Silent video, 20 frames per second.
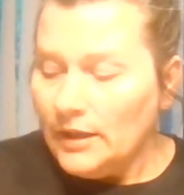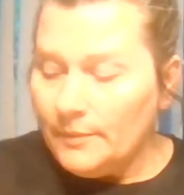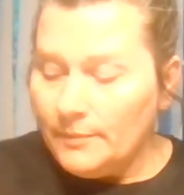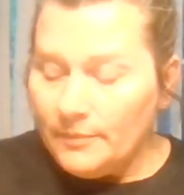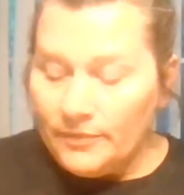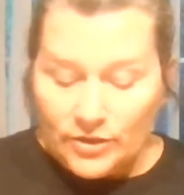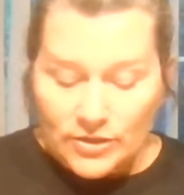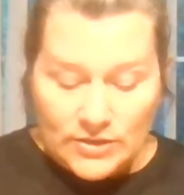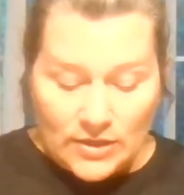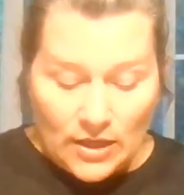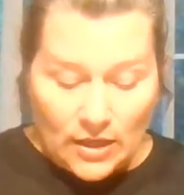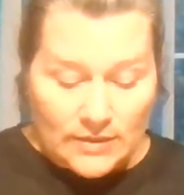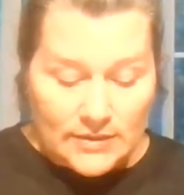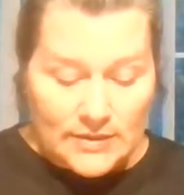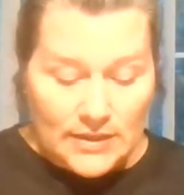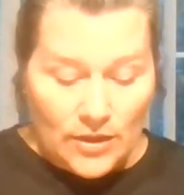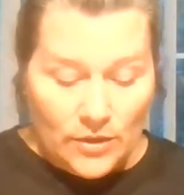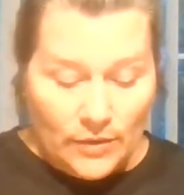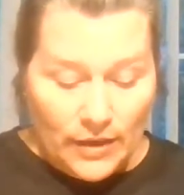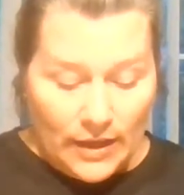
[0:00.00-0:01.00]
there's
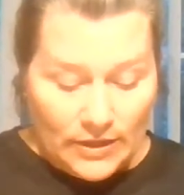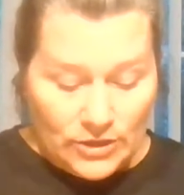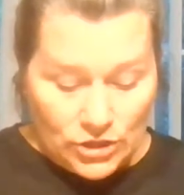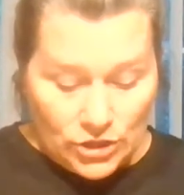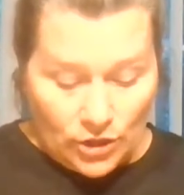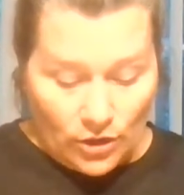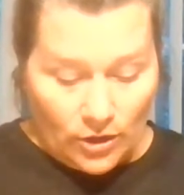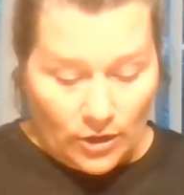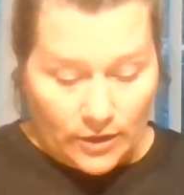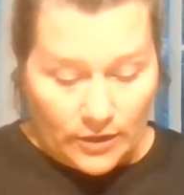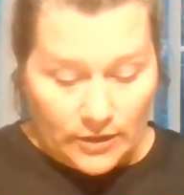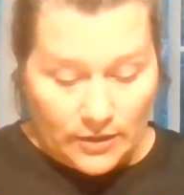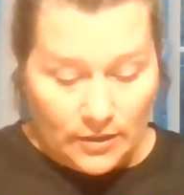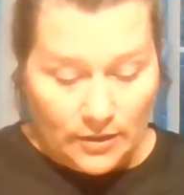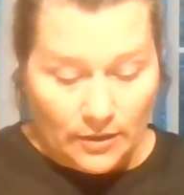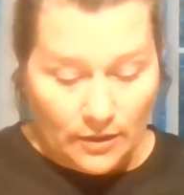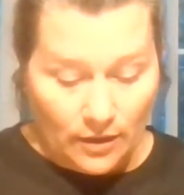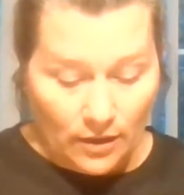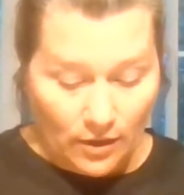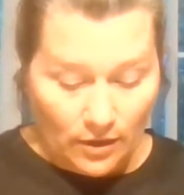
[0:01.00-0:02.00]
also a chart
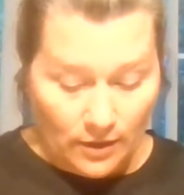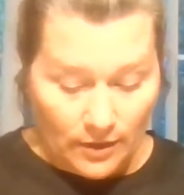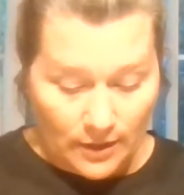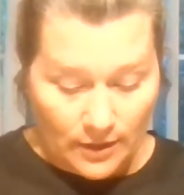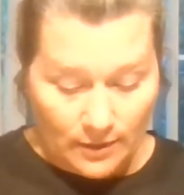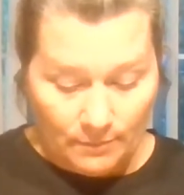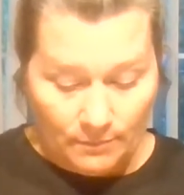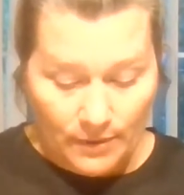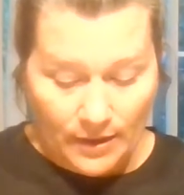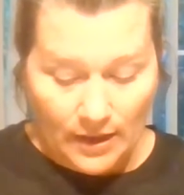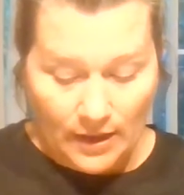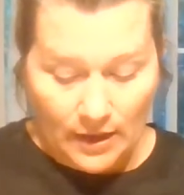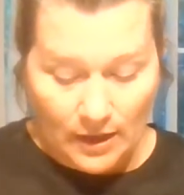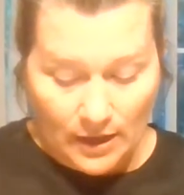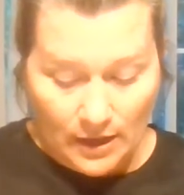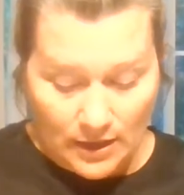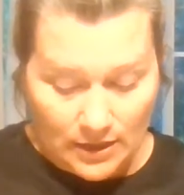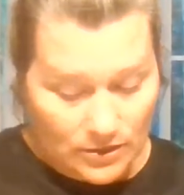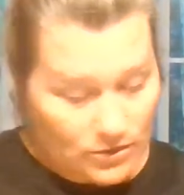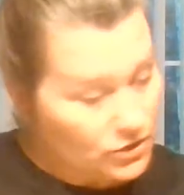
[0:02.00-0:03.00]
on
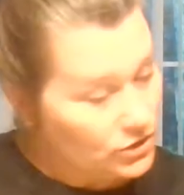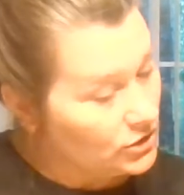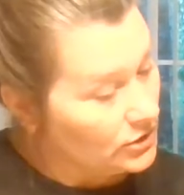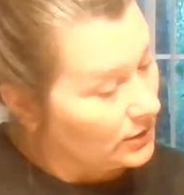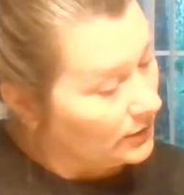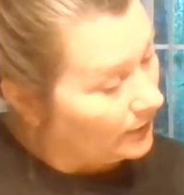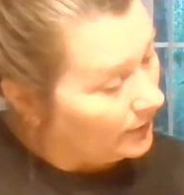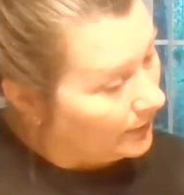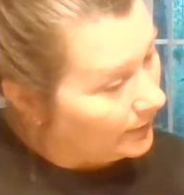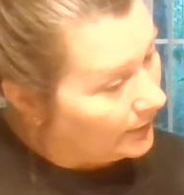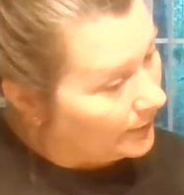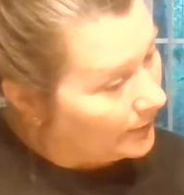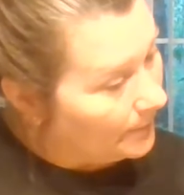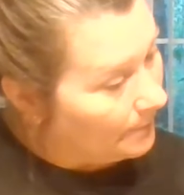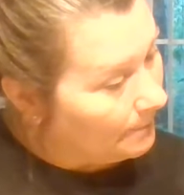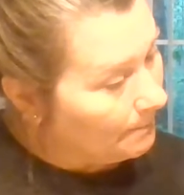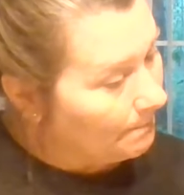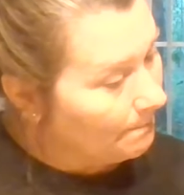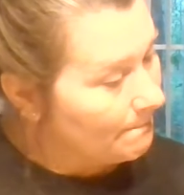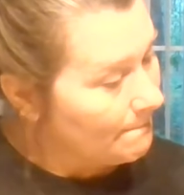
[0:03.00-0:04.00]
page
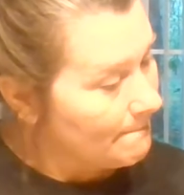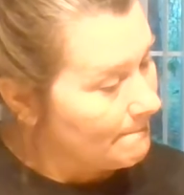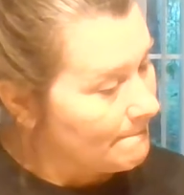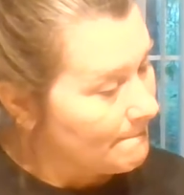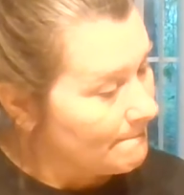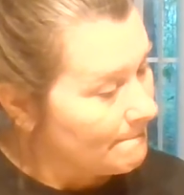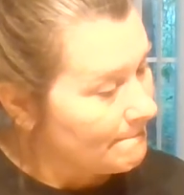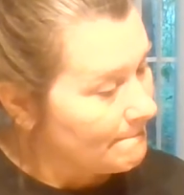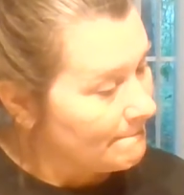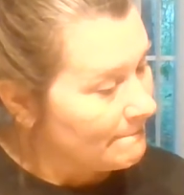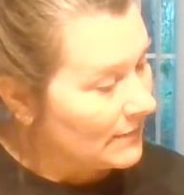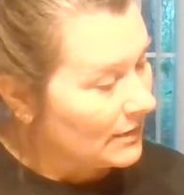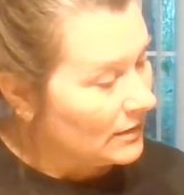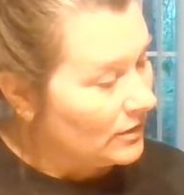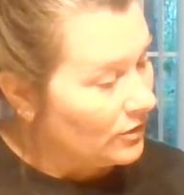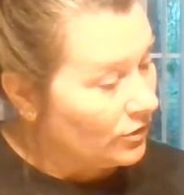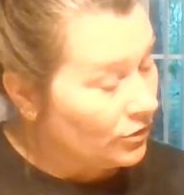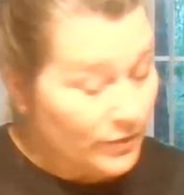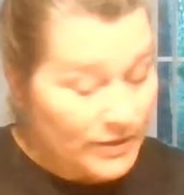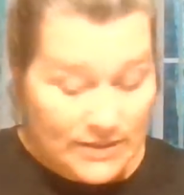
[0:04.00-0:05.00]

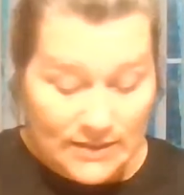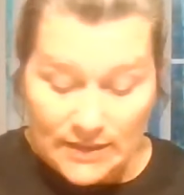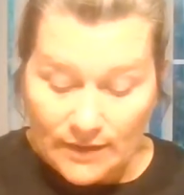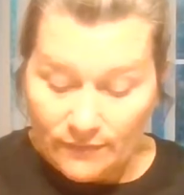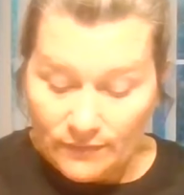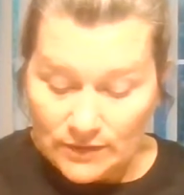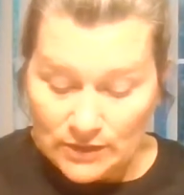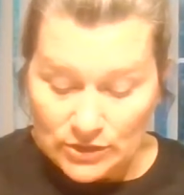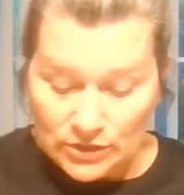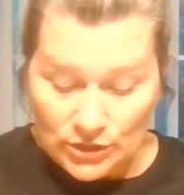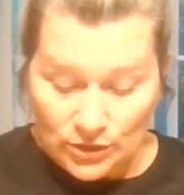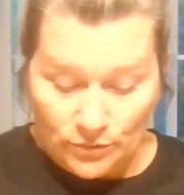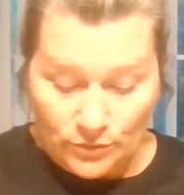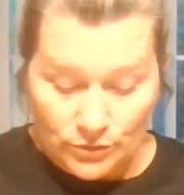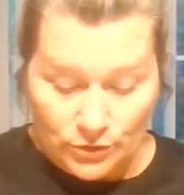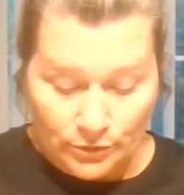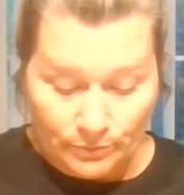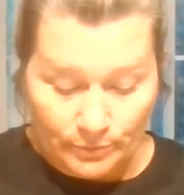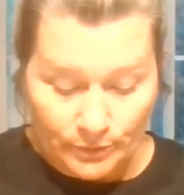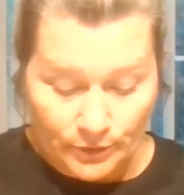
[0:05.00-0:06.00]
372
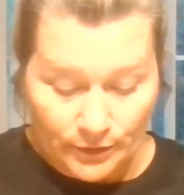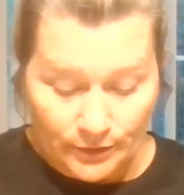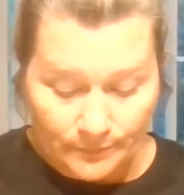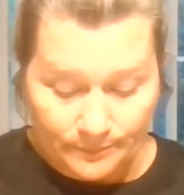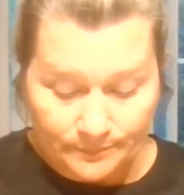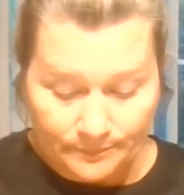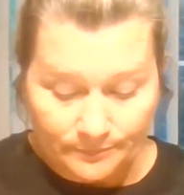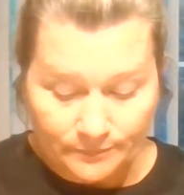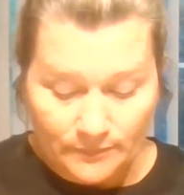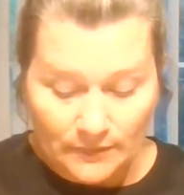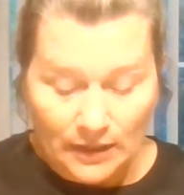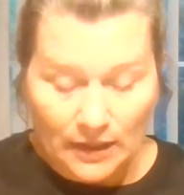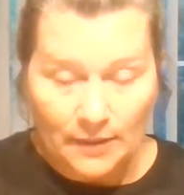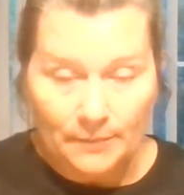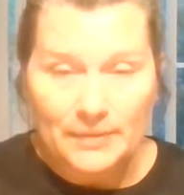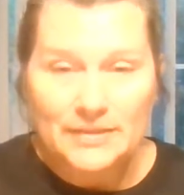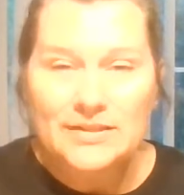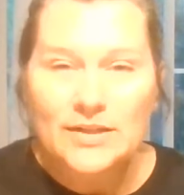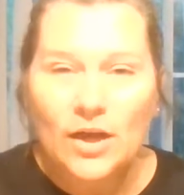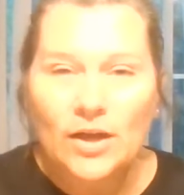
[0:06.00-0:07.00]
in your book.
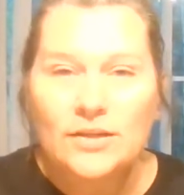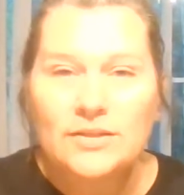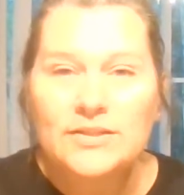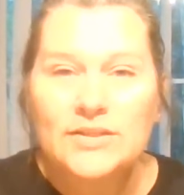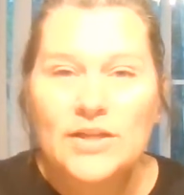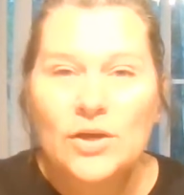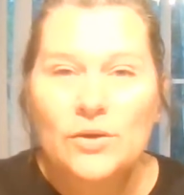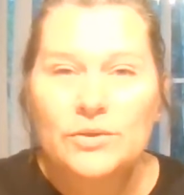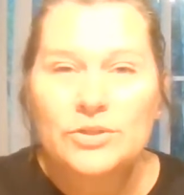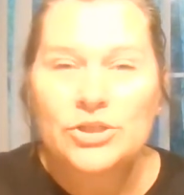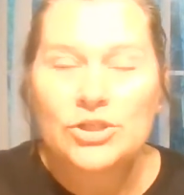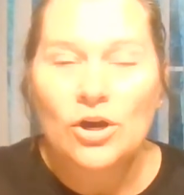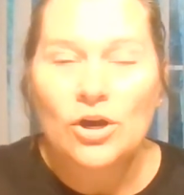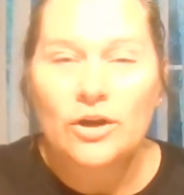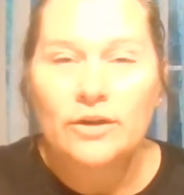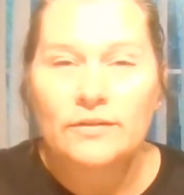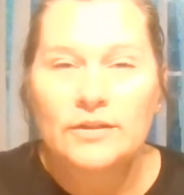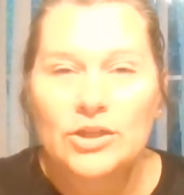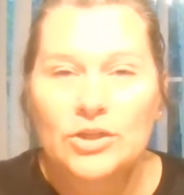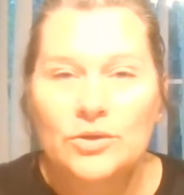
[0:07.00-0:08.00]
It's also a
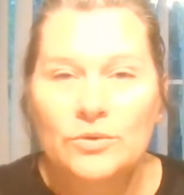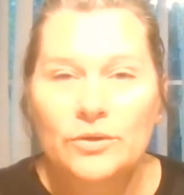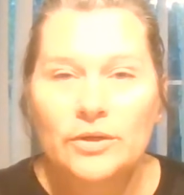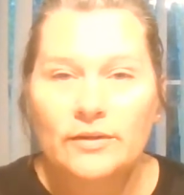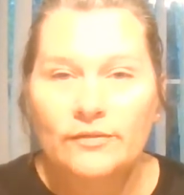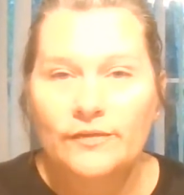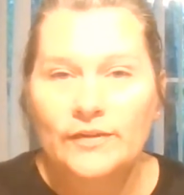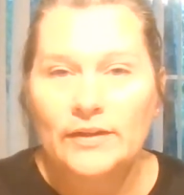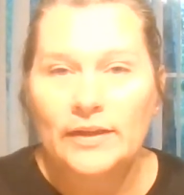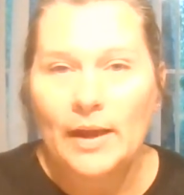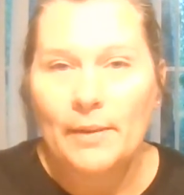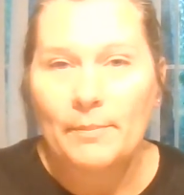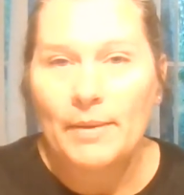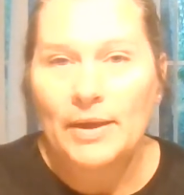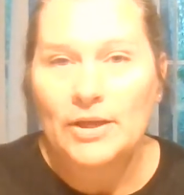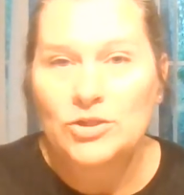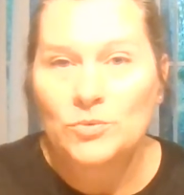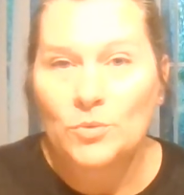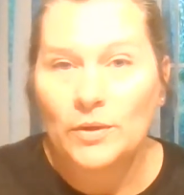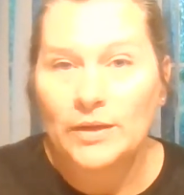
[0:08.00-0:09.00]
chart that you're going to fill out
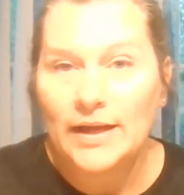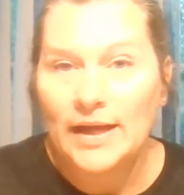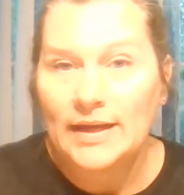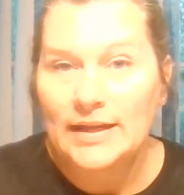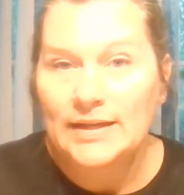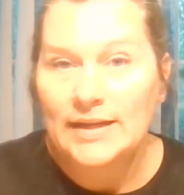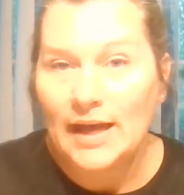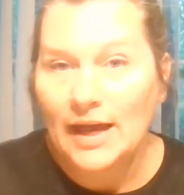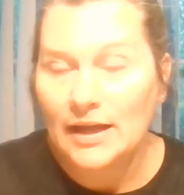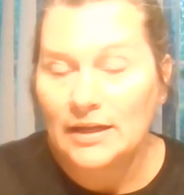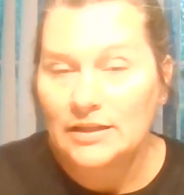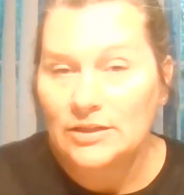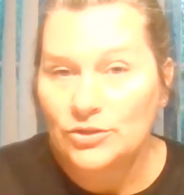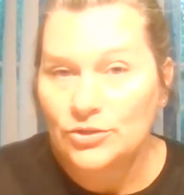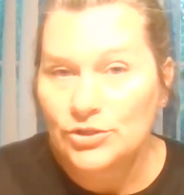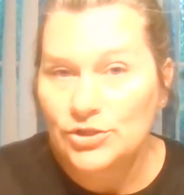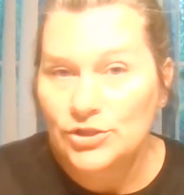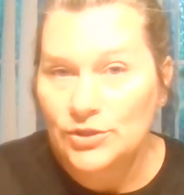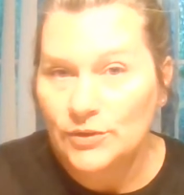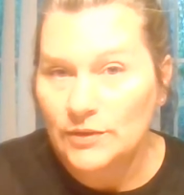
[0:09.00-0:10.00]
page 189 in
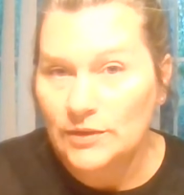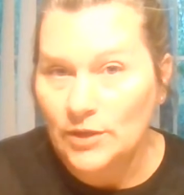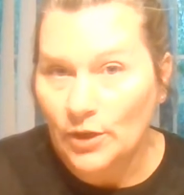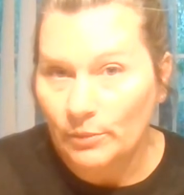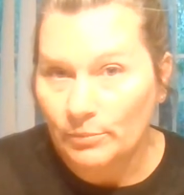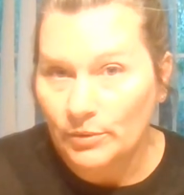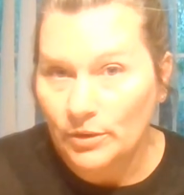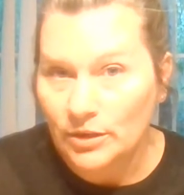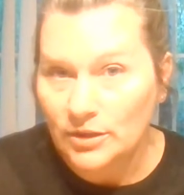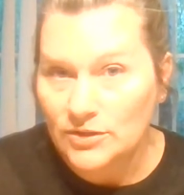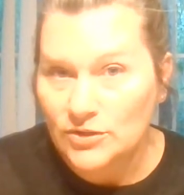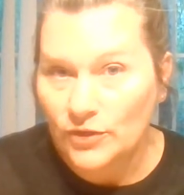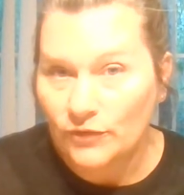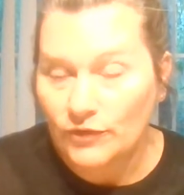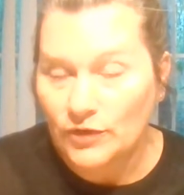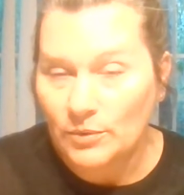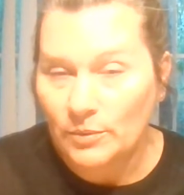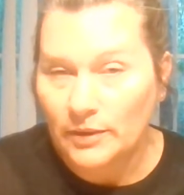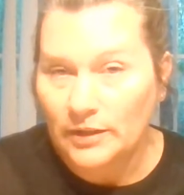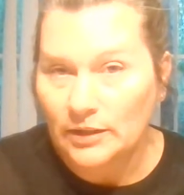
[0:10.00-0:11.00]
your student notebook. So if
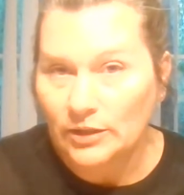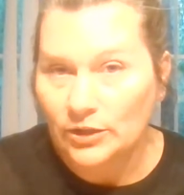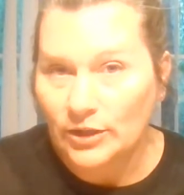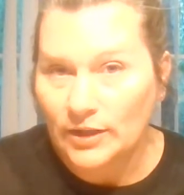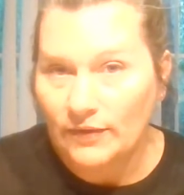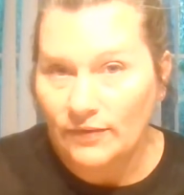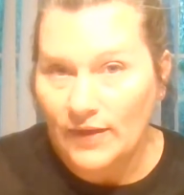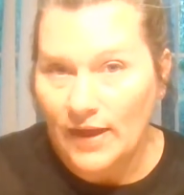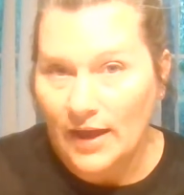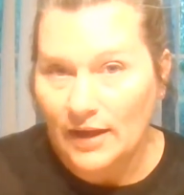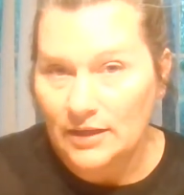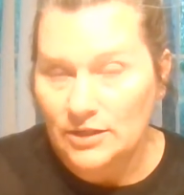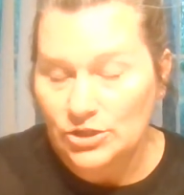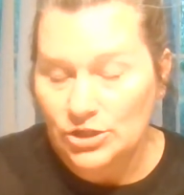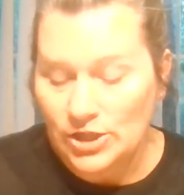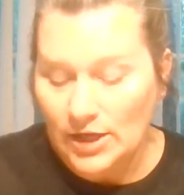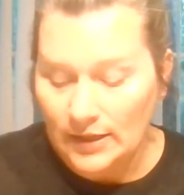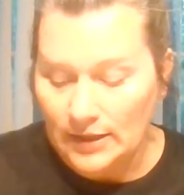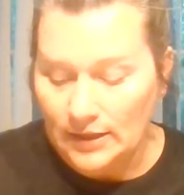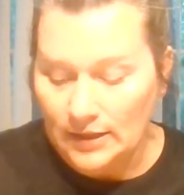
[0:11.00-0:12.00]
you want to look at that and
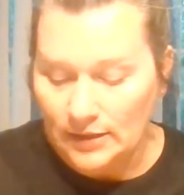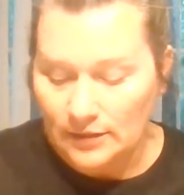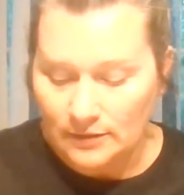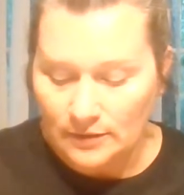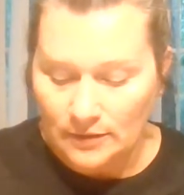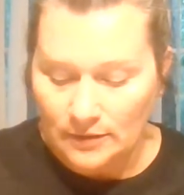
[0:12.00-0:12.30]
check it